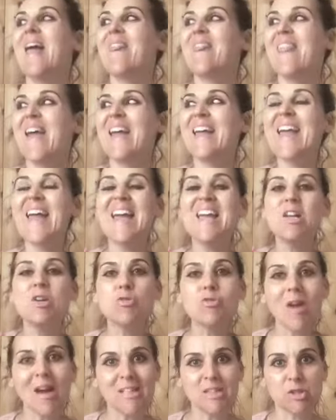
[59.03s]
They're getting
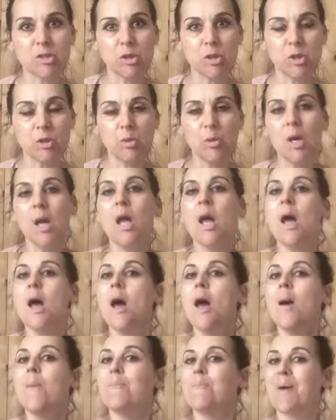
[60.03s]
gradual,
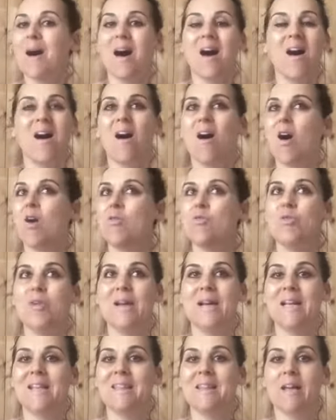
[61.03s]
but I
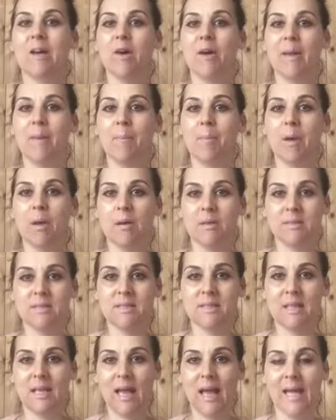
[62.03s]
really think I
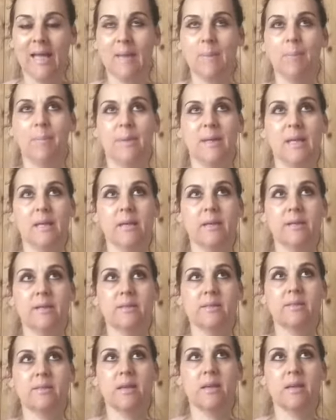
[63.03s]
implanted late because